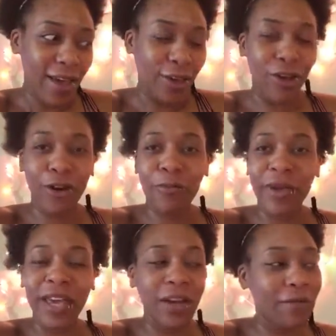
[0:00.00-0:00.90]
you know,
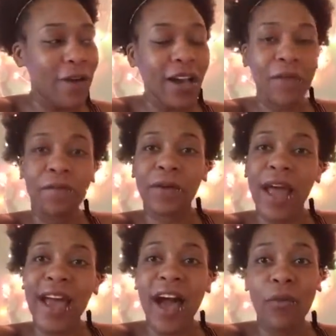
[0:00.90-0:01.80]
being a fucking
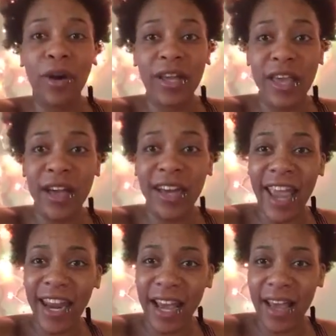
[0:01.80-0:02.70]
freca with a young
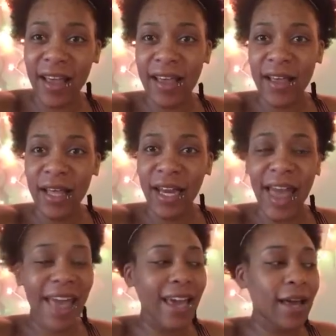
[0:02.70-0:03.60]
nana.
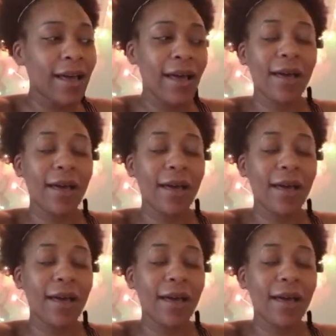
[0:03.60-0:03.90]
Like,